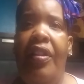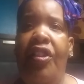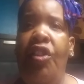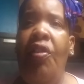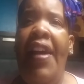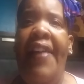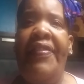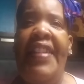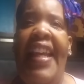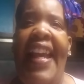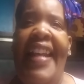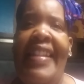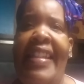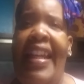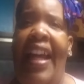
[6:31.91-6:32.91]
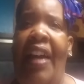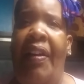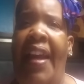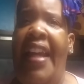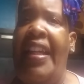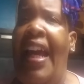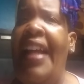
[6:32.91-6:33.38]
You have to ask God,
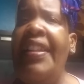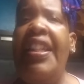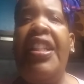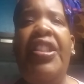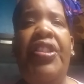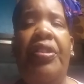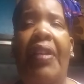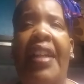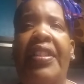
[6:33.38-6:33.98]
hey, I need you.